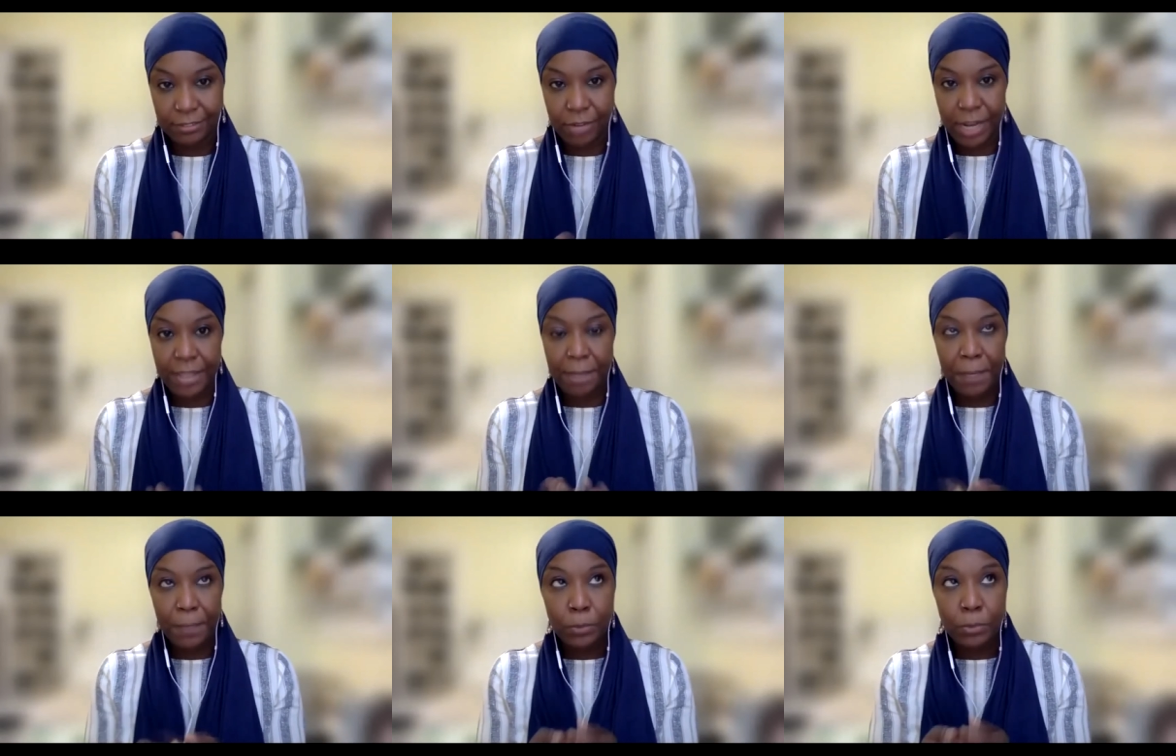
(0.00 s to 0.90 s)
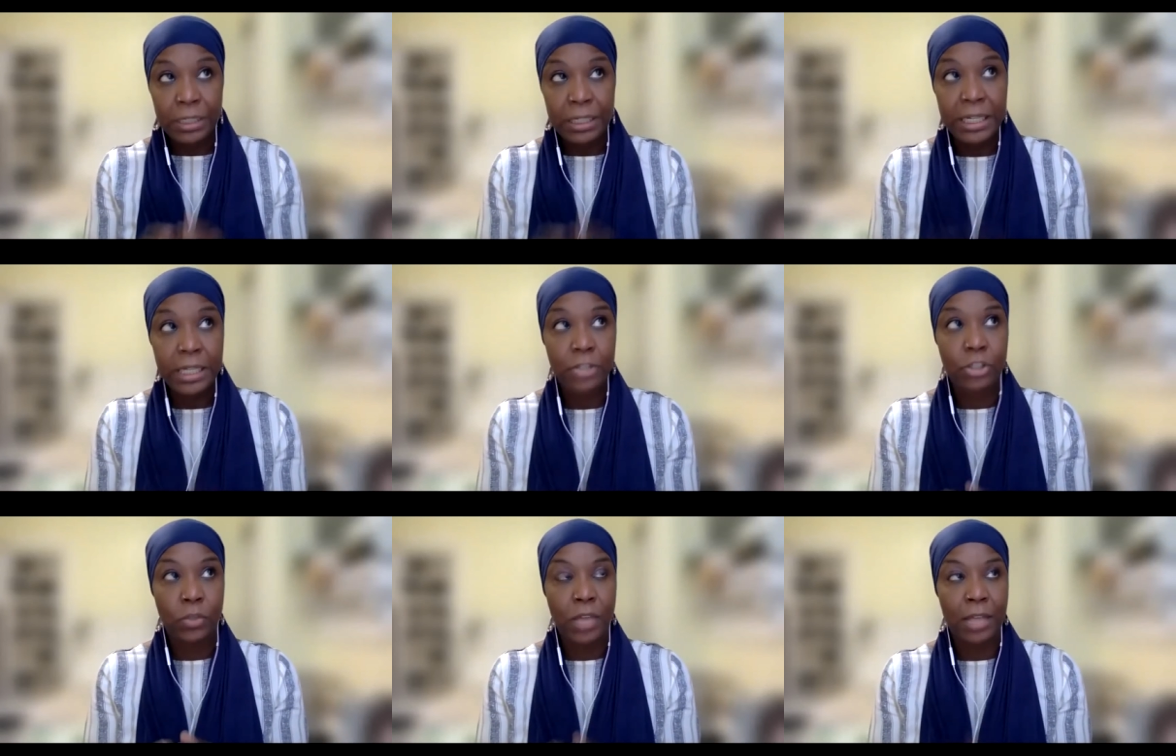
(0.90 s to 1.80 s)
right, that people need
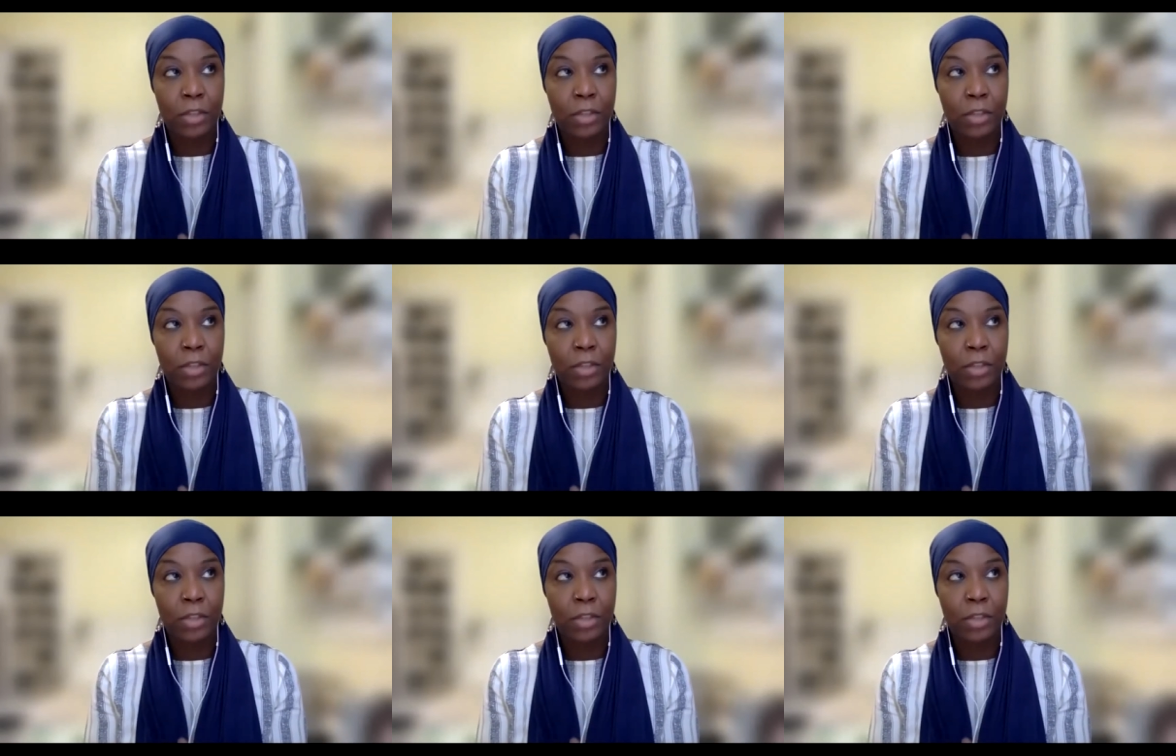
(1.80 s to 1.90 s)
so that